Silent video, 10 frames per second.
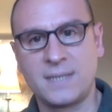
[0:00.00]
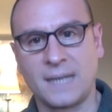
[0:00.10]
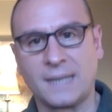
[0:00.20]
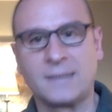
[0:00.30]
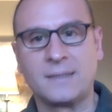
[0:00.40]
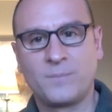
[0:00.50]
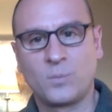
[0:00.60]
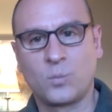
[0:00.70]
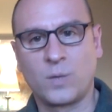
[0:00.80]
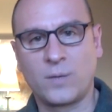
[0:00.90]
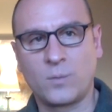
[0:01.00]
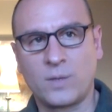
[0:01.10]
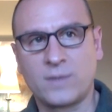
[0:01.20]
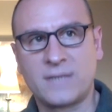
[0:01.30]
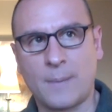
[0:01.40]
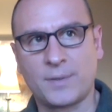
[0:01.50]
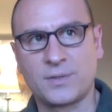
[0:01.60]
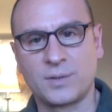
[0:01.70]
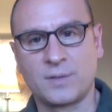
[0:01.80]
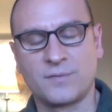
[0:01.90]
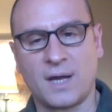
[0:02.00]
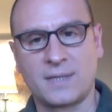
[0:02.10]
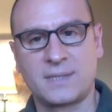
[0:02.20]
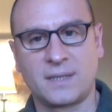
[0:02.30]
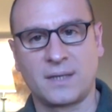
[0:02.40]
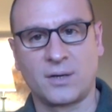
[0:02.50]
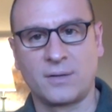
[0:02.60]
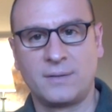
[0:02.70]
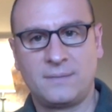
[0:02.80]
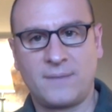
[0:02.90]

And where's the opportunity for us there